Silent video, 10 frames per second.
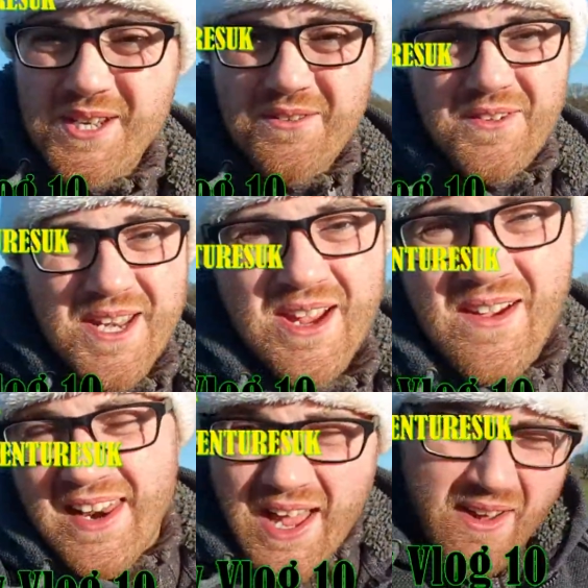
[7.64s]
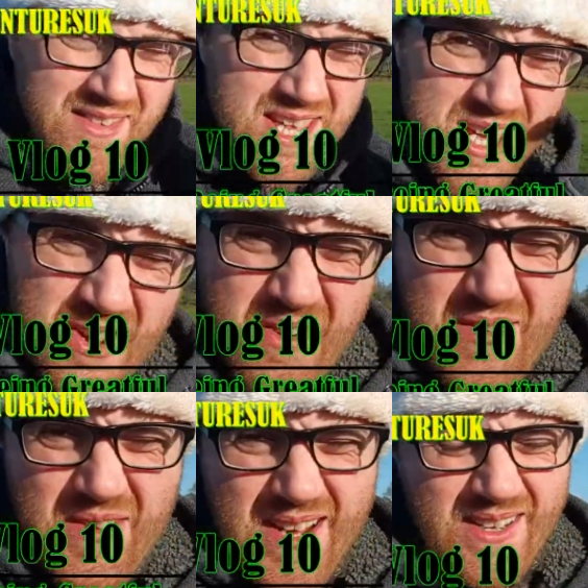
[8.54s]
to the video, and I hope that you
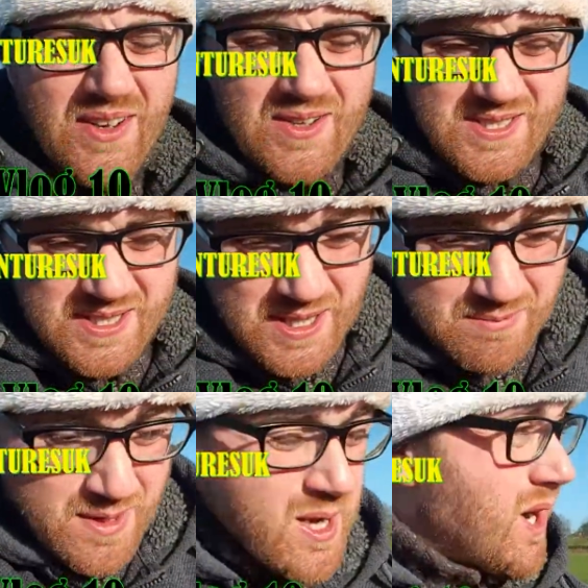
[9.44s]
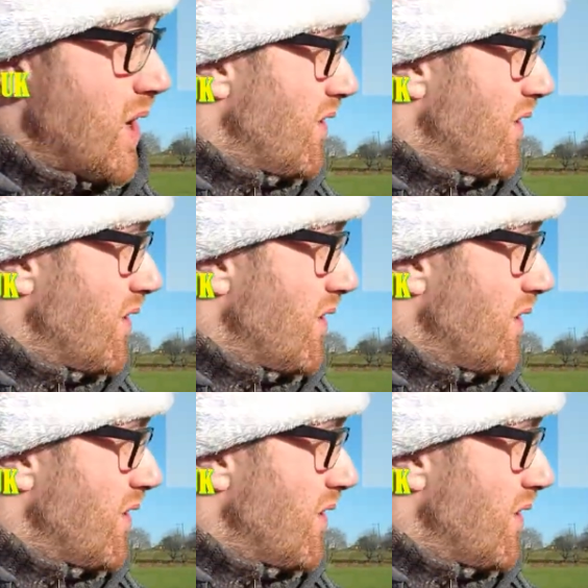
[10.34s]
are feeling awesome.